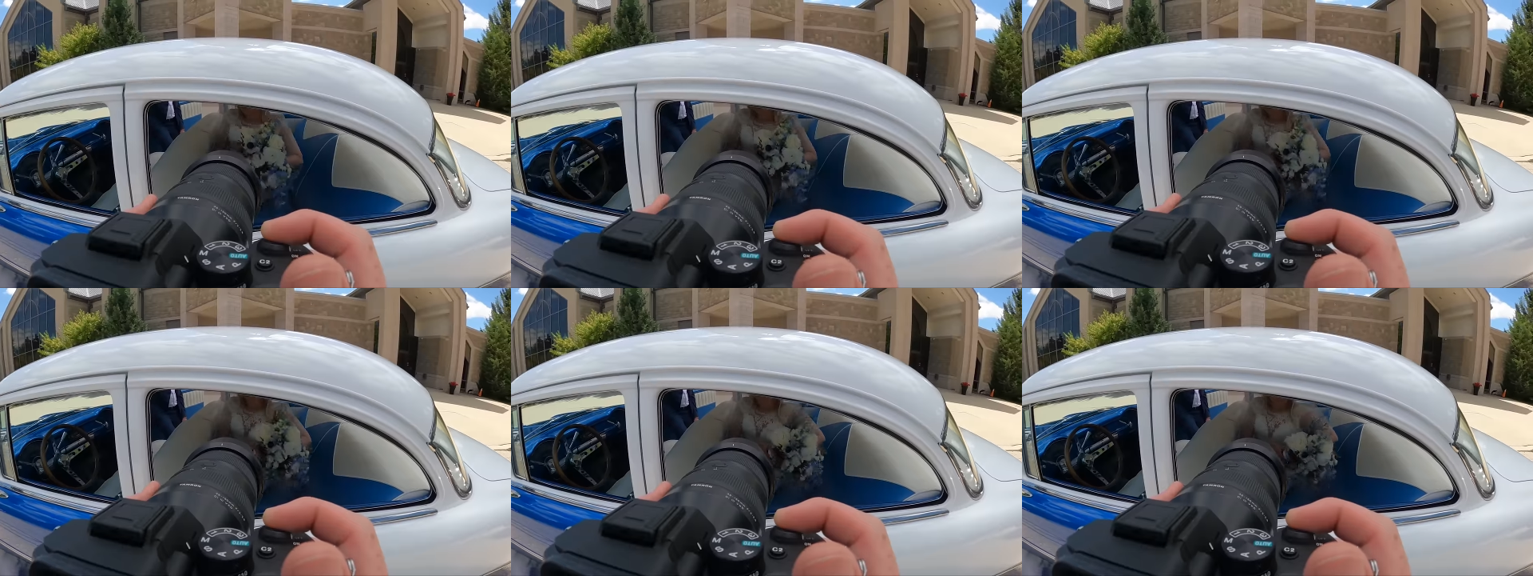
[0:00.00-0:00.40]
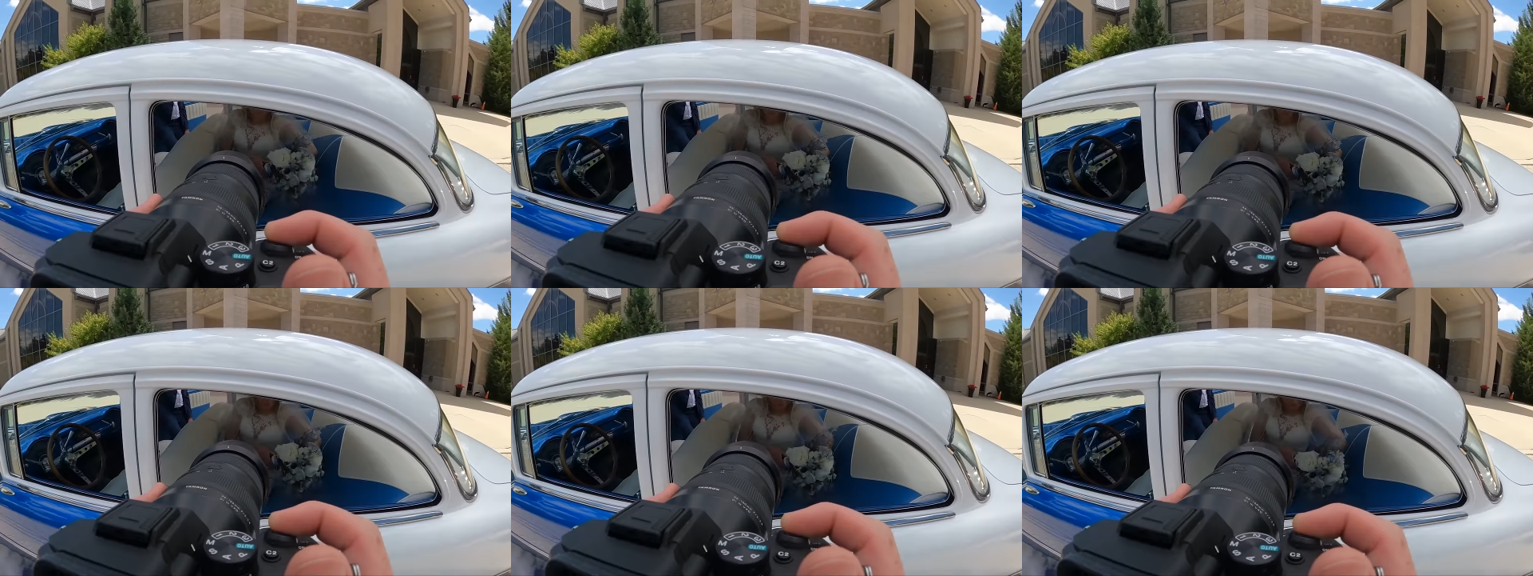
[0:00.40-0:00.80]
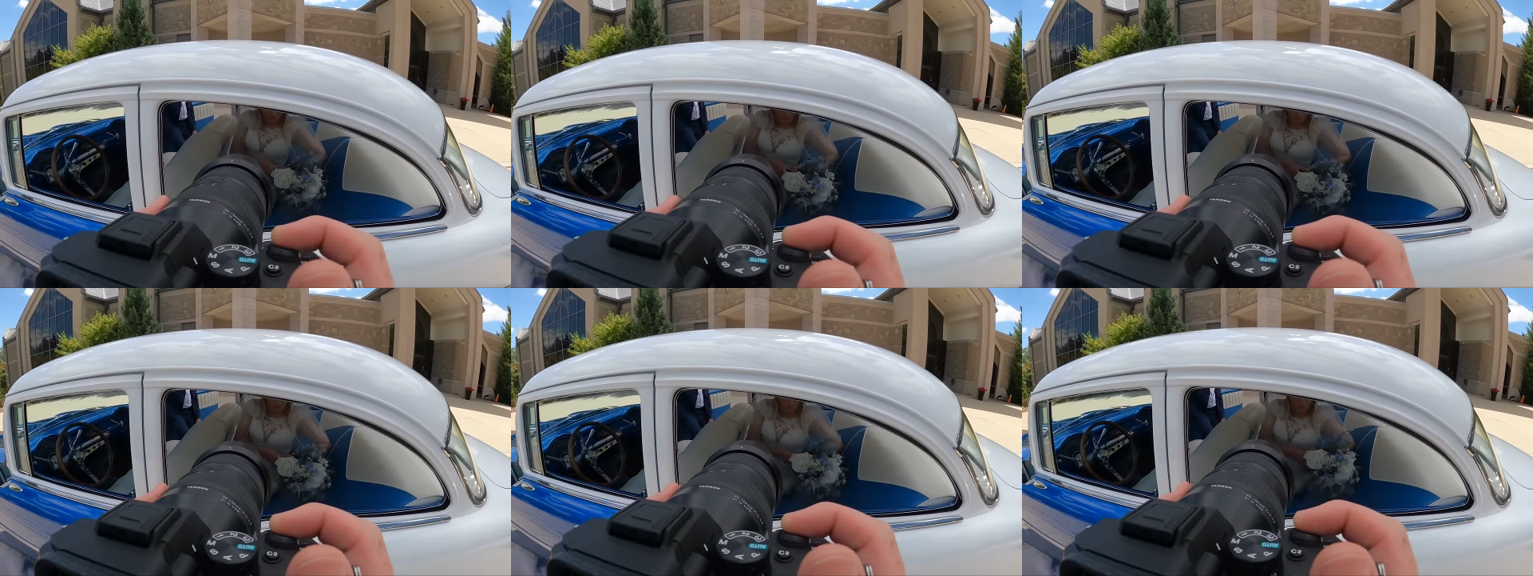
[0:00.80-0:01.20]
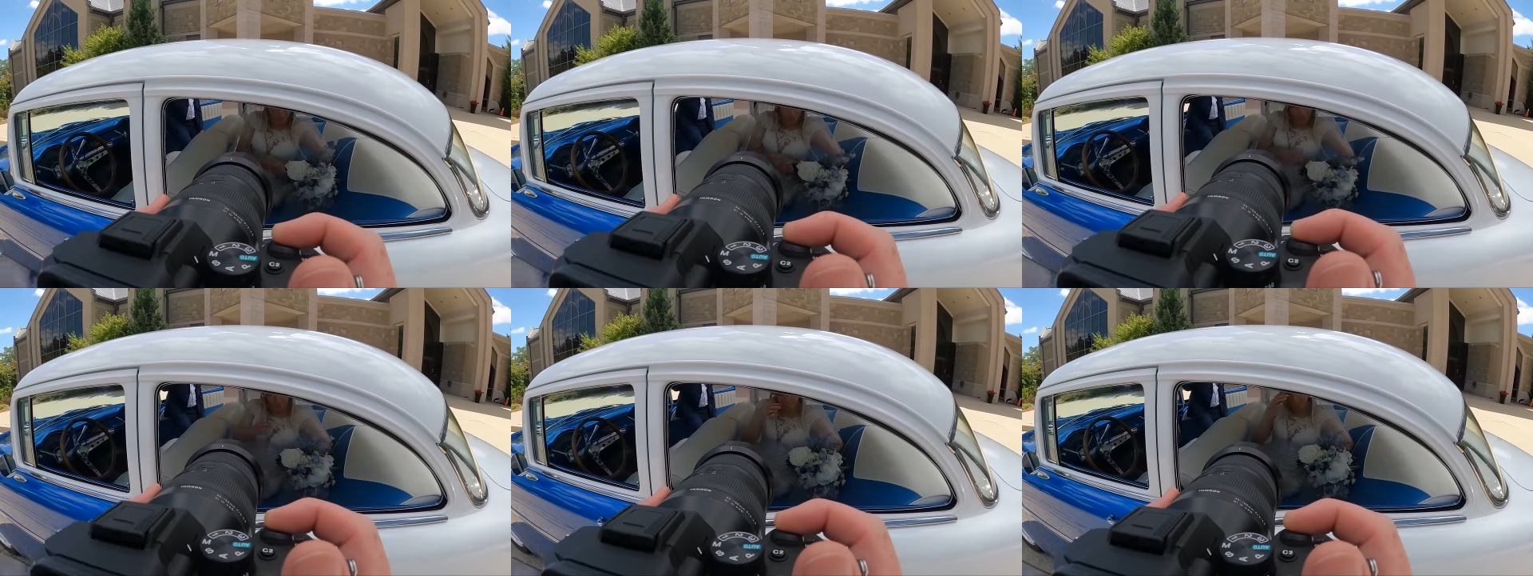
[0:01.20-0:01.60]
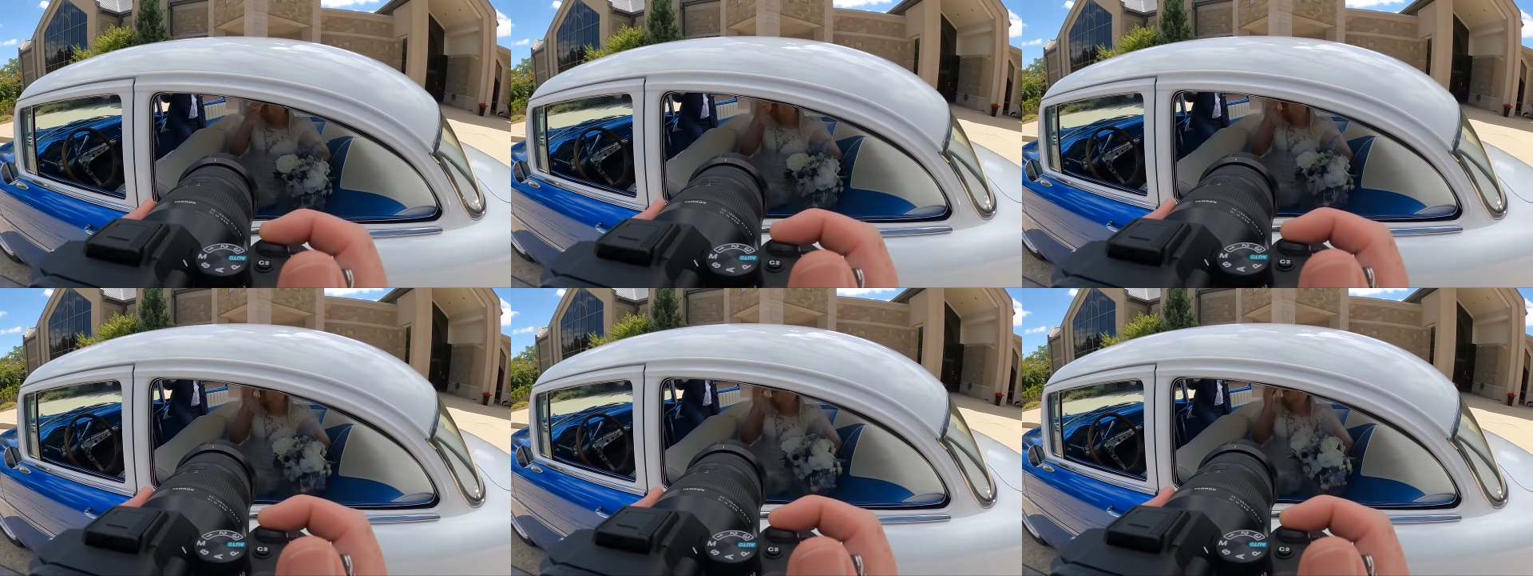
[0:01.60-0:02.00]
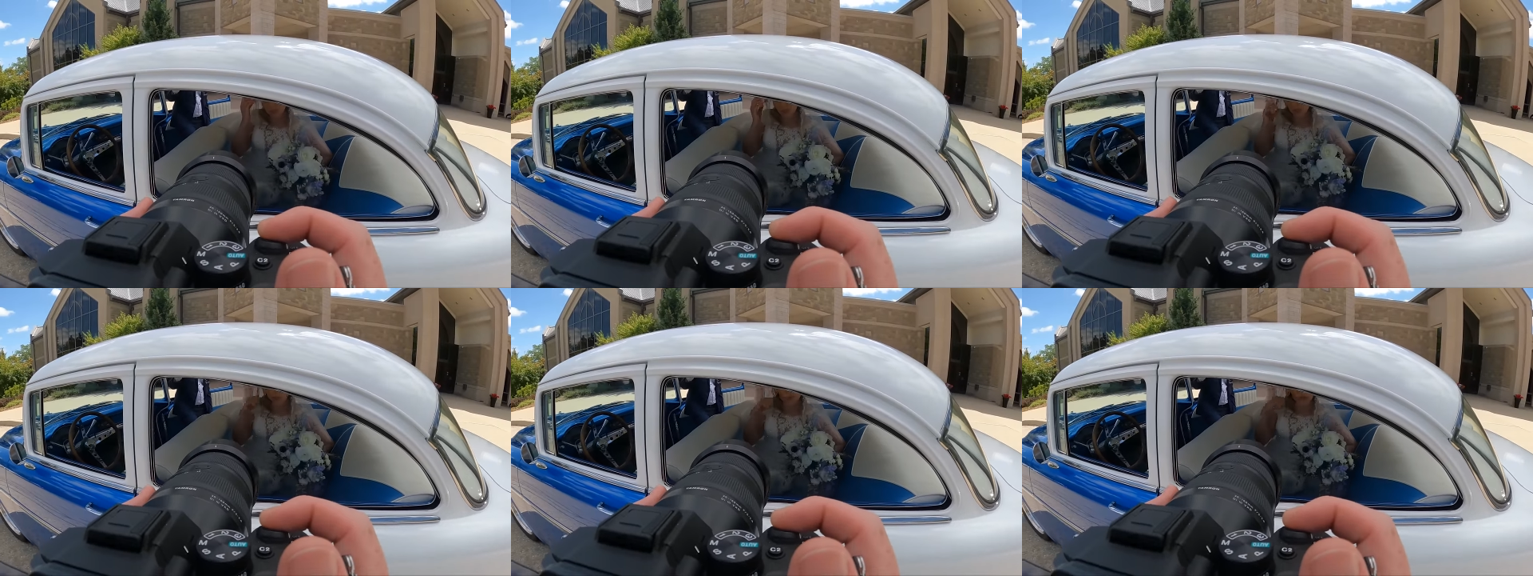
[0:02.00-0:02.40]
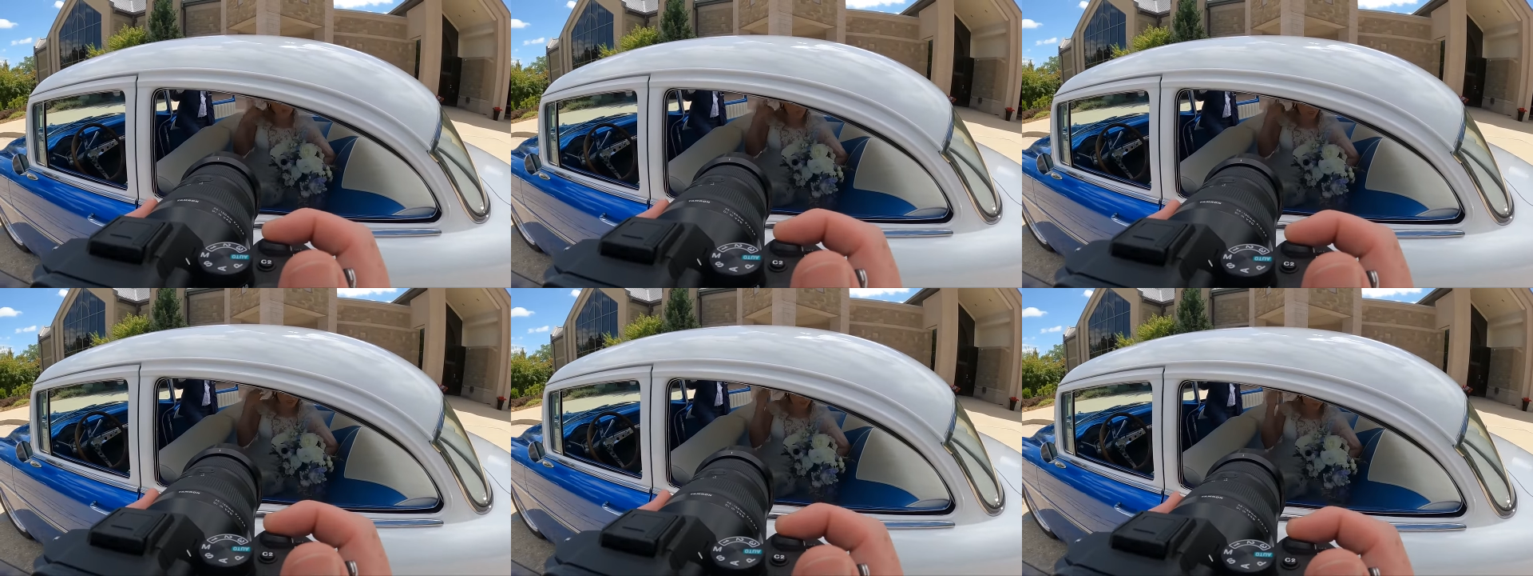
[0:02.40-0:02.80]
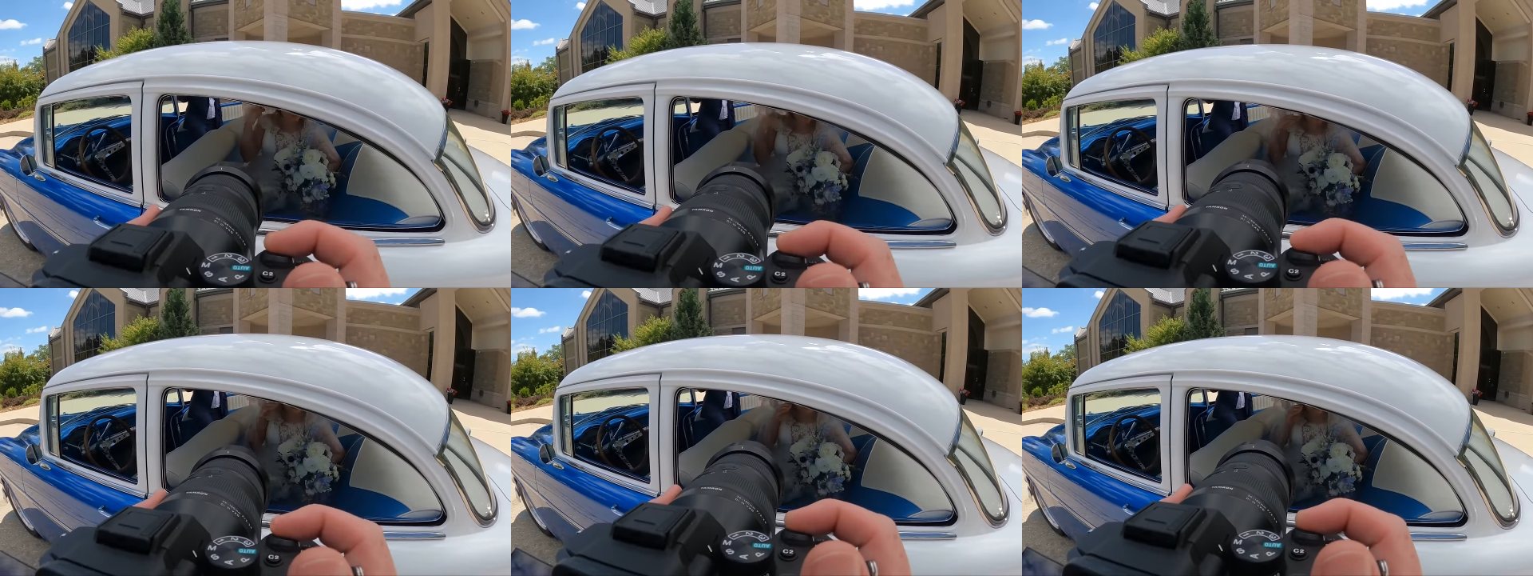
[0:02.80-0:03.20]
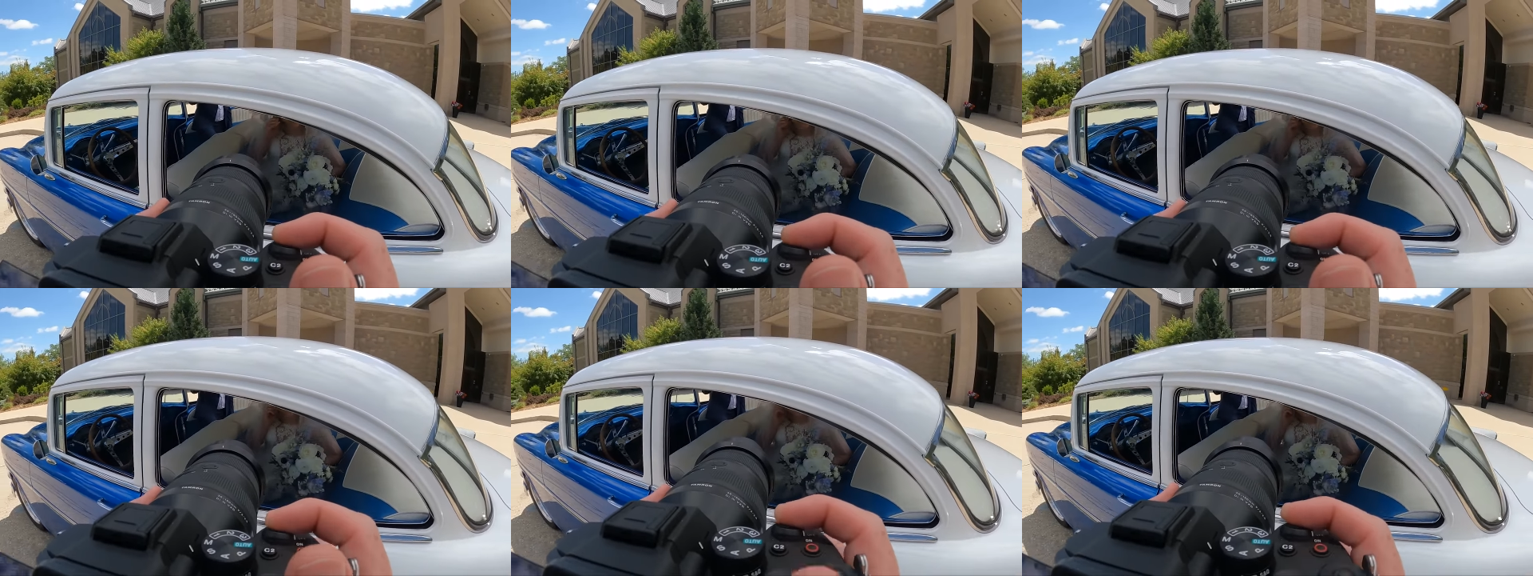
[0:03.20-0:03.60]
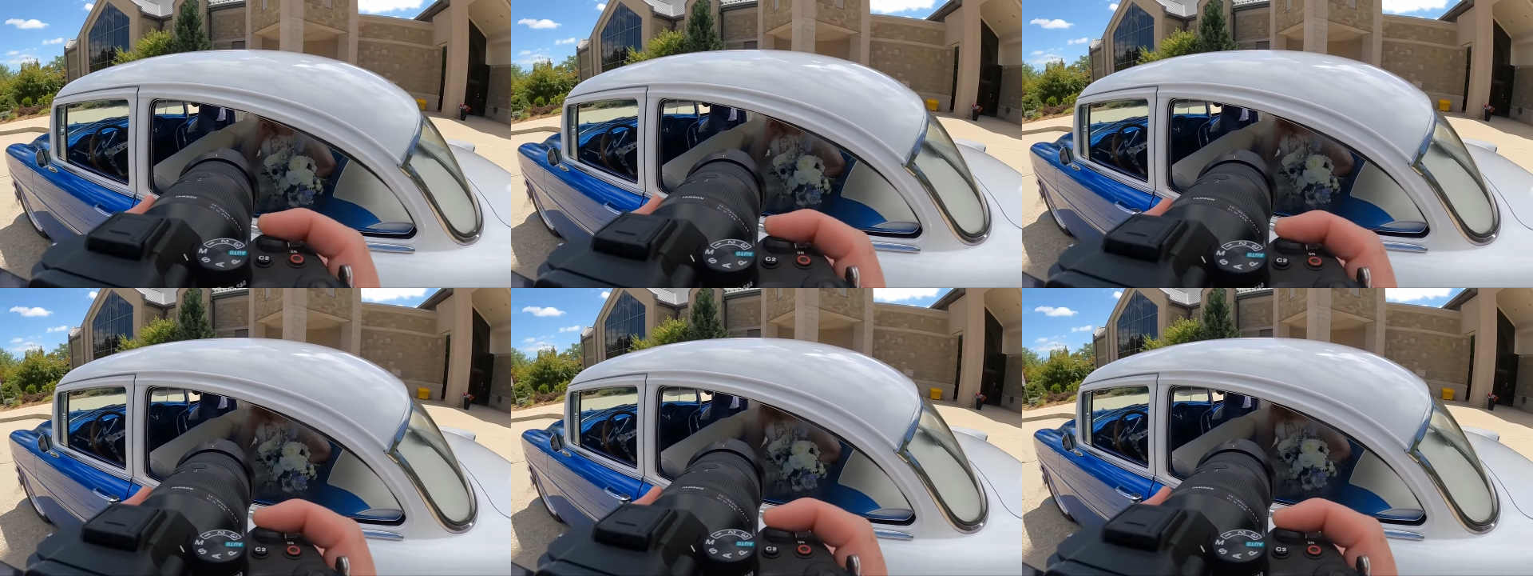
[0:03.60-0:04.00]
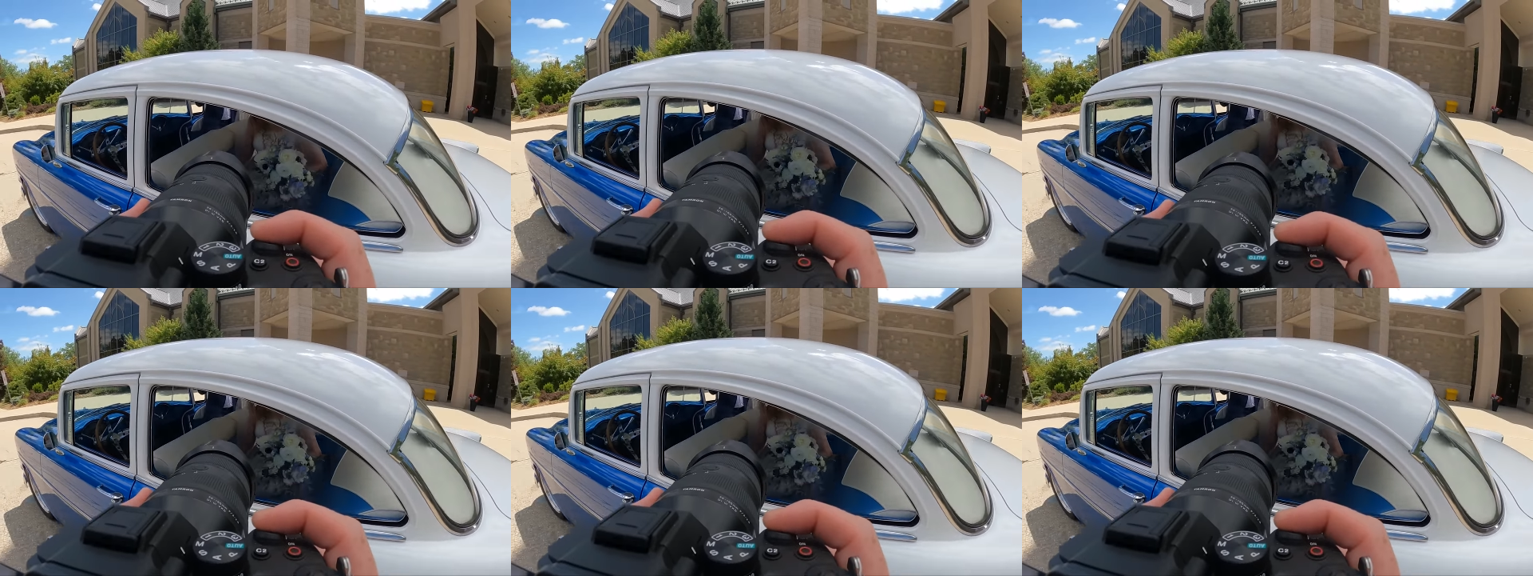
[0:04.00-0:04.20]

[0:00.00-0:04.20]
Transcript: Nobody's mouth can be seen.